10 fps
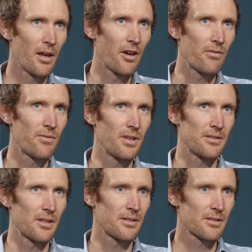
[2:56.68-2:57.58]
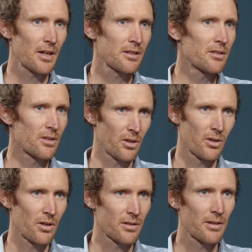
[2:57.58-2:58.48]
If there's a discussion going
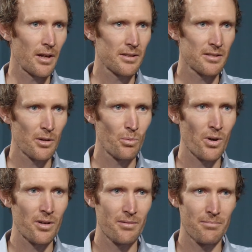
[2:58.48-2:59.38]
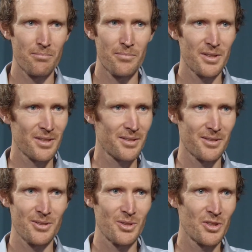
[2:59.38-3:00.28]
on in class, I want the
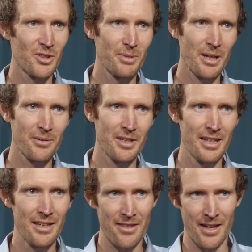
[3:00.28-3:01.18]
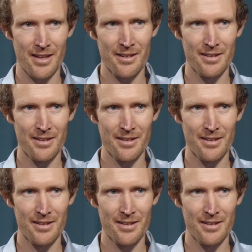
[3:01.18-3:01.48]
distance students to be able to hear that.